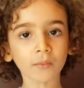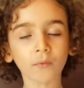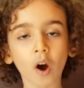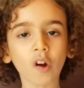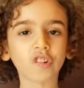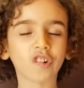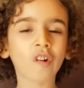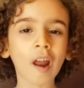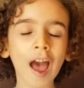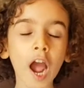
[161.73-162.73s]
water
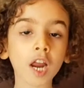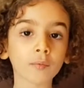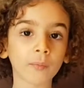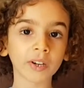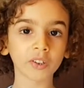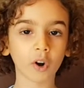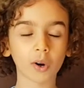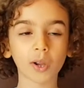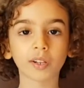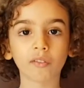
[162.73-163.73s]
and
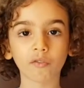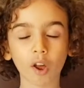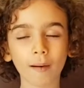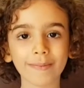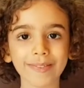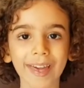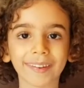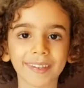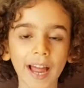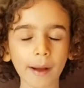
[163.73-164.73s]
minerals from the
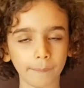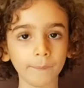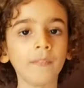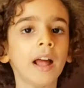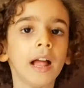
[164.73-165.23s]
stem.